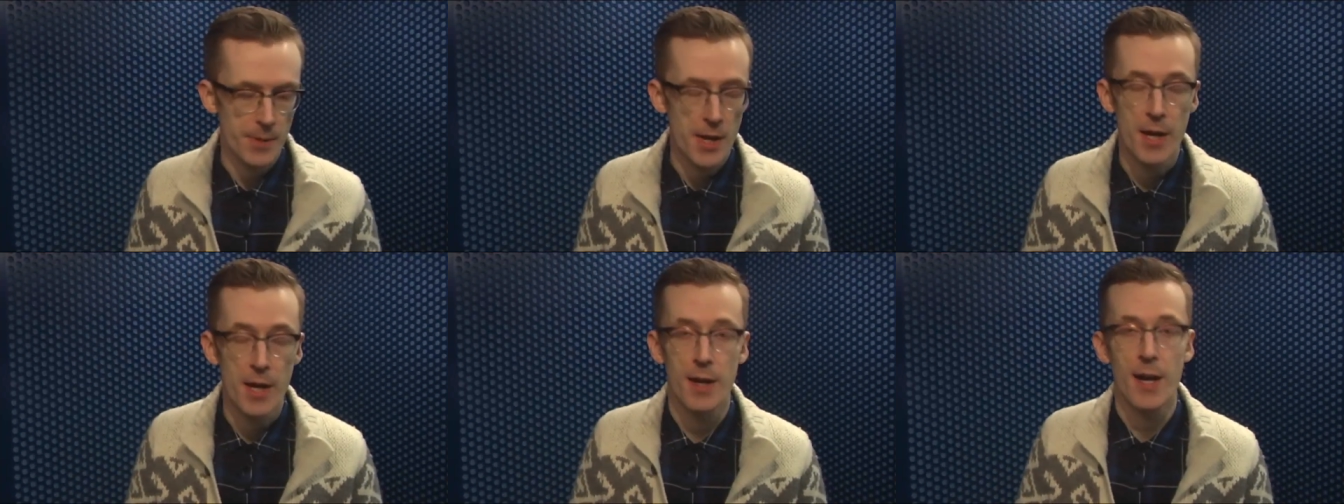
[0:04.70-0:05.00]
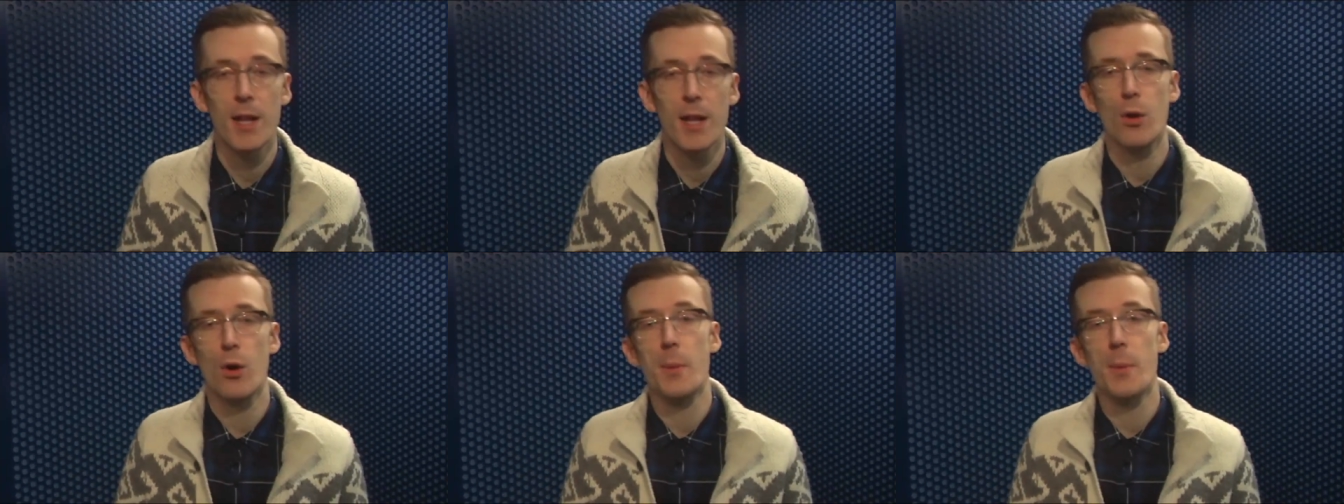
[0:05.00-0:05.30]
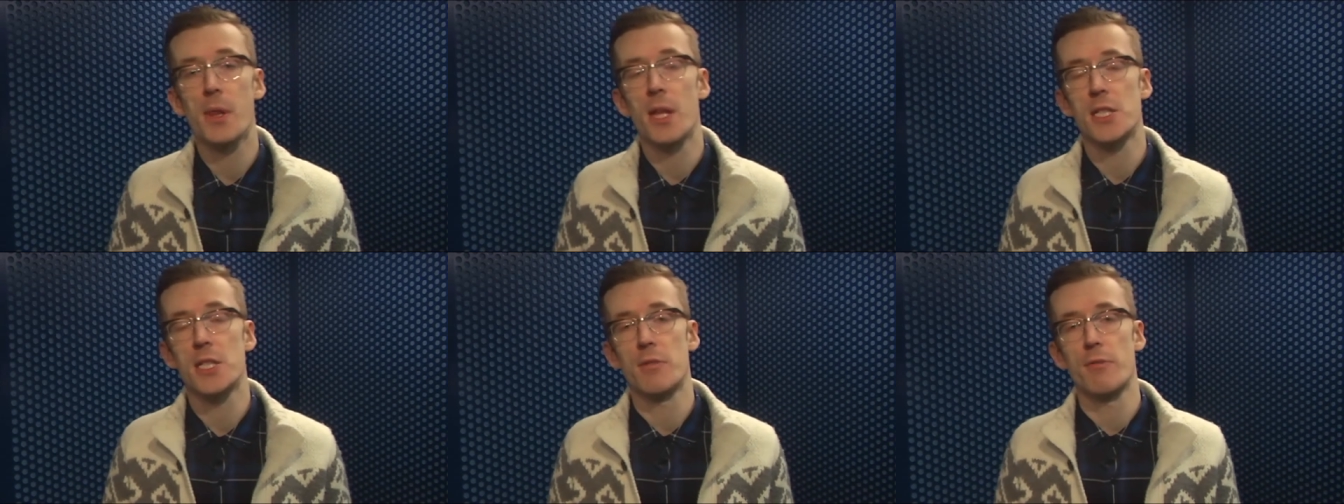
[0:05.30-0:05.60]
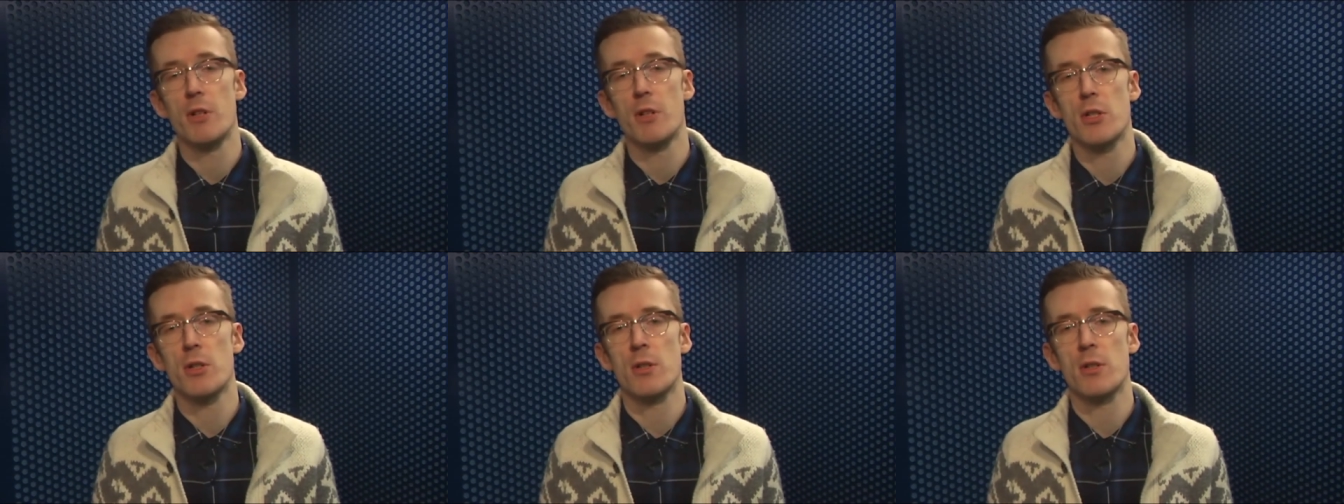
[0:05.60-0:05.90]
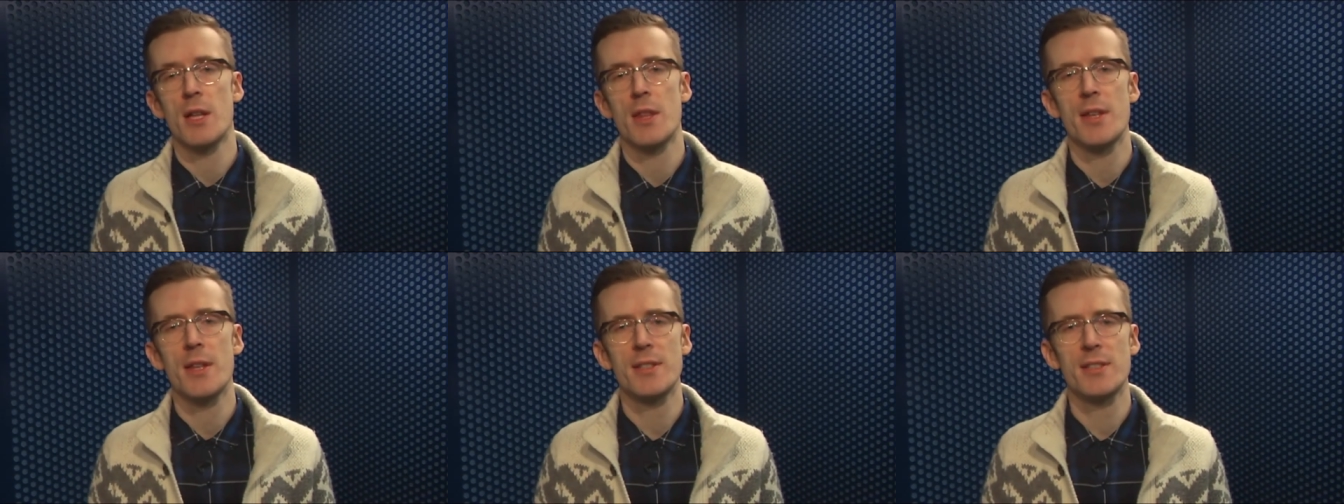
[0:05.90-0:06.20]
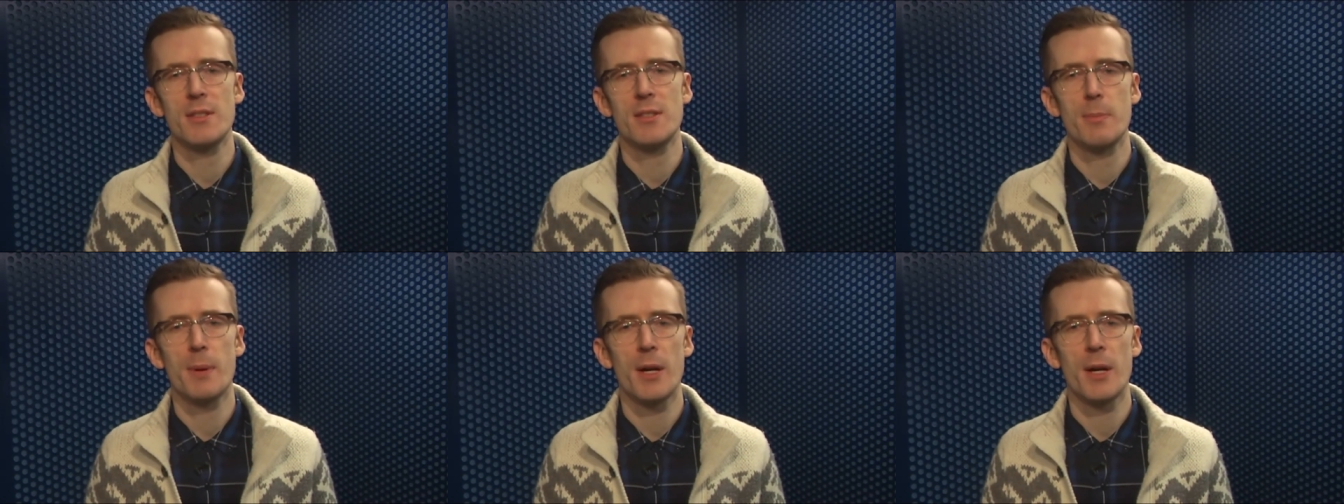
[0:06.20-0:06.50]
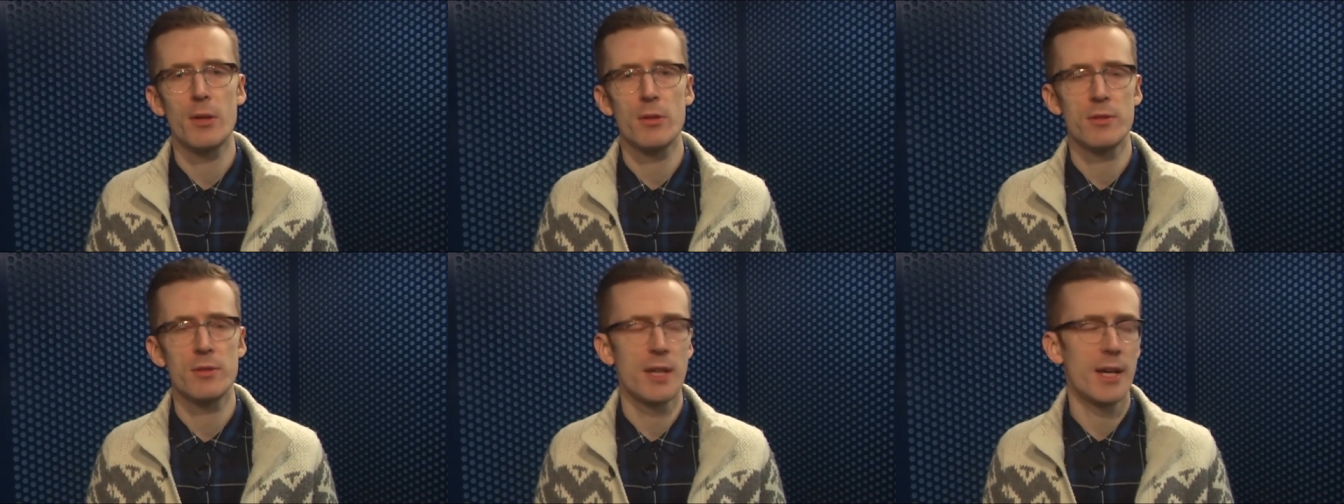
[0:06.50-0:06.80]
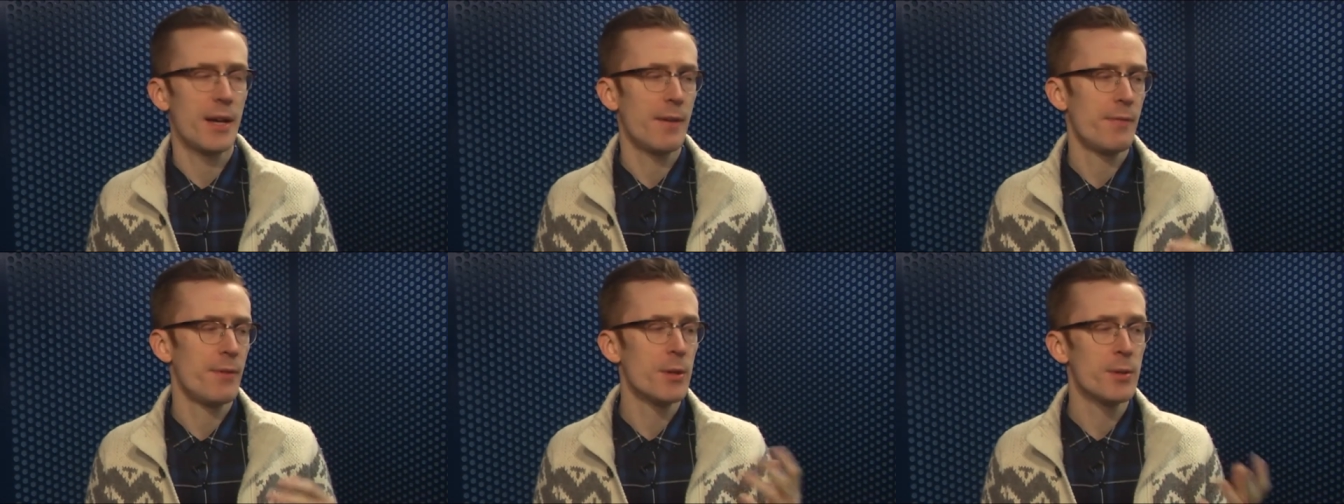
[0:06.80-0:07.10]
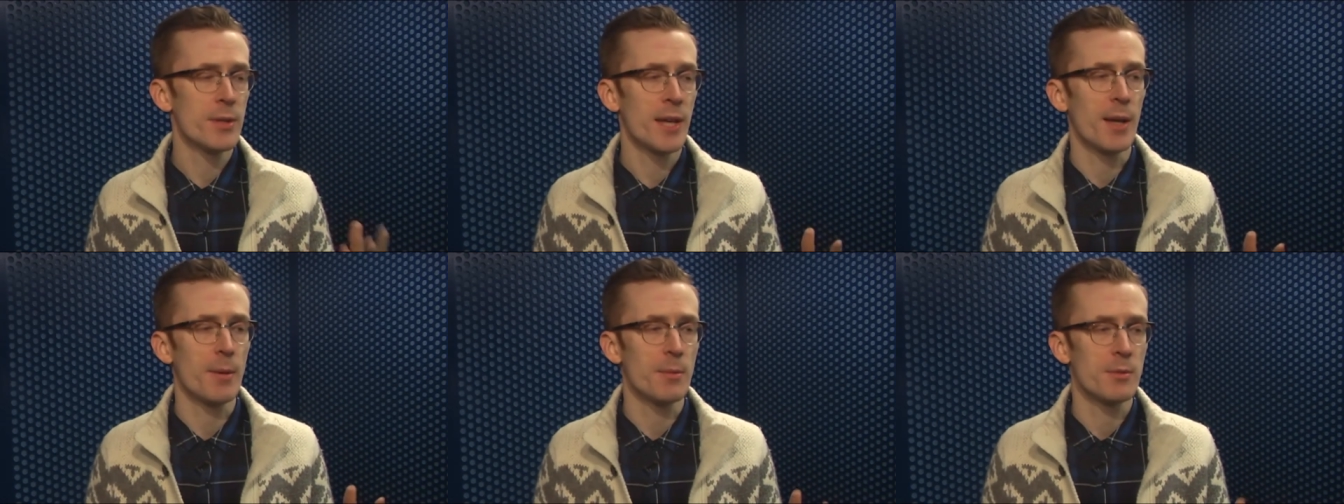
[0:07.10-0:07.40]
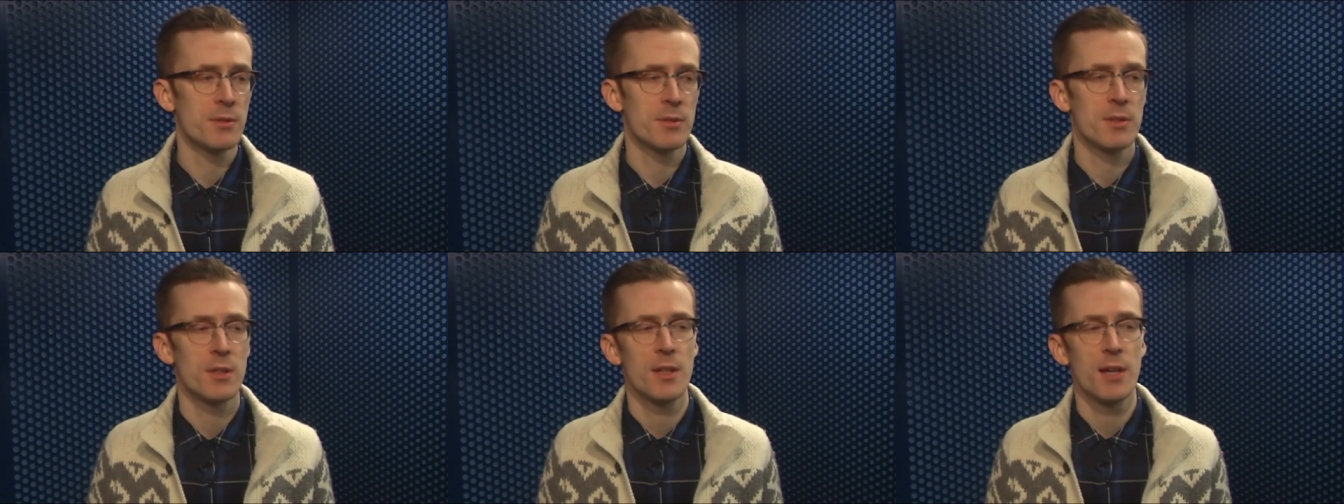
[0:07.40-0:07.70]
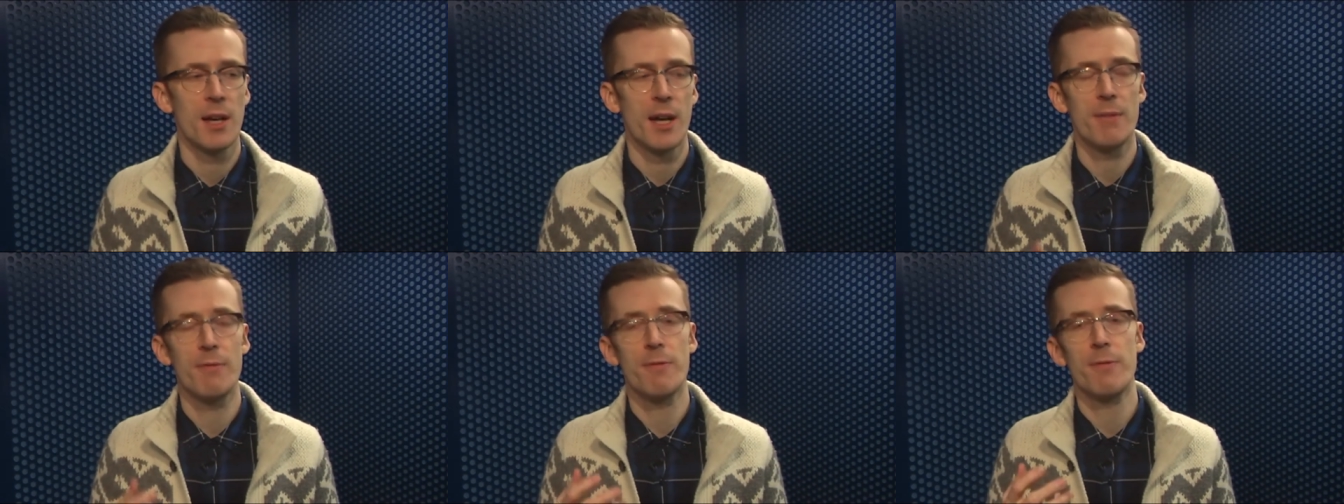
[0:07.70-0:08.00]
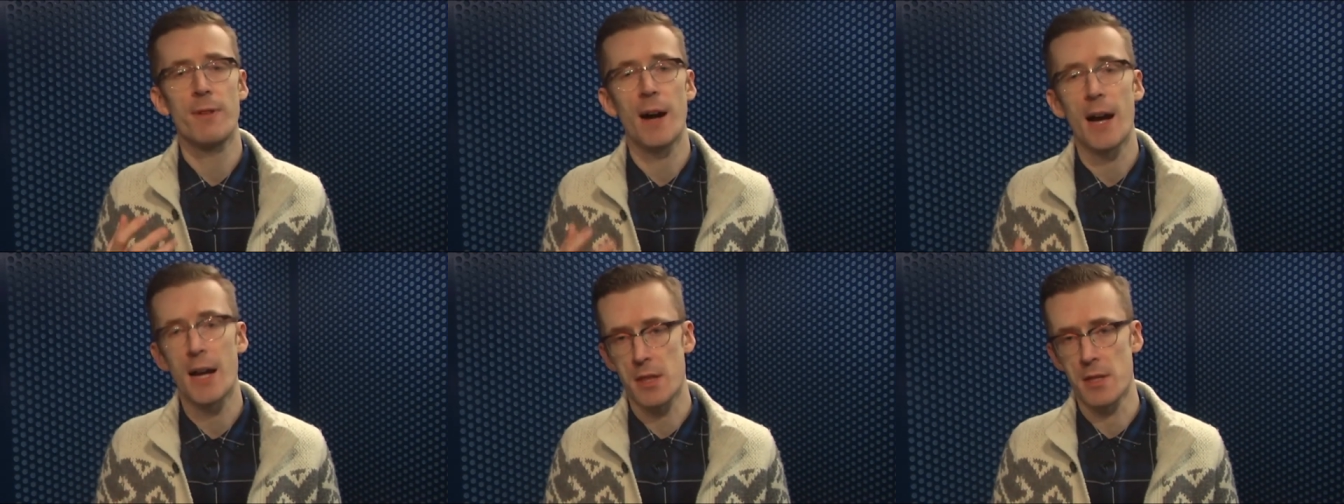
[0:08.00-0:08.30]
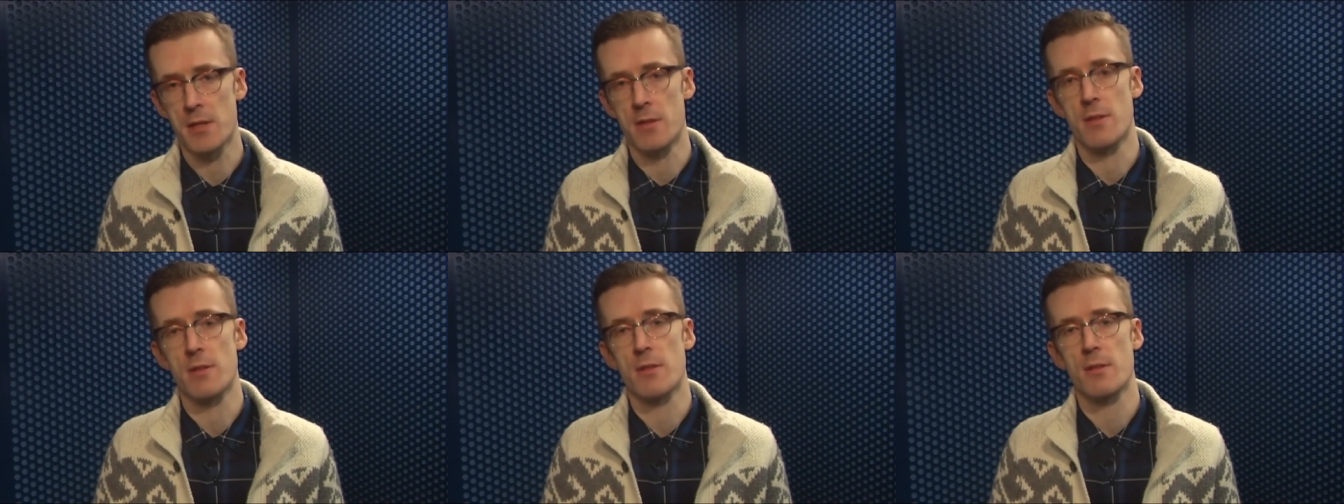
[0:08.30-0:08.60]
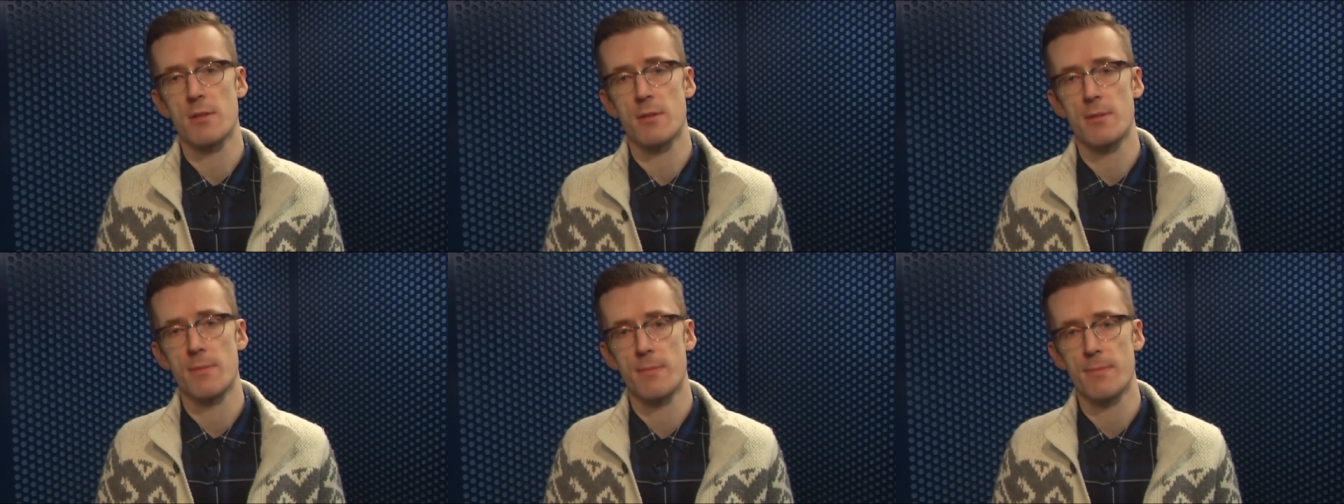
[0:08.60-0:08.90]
Hello, I'm Electric Richard, and this is about video games and violence.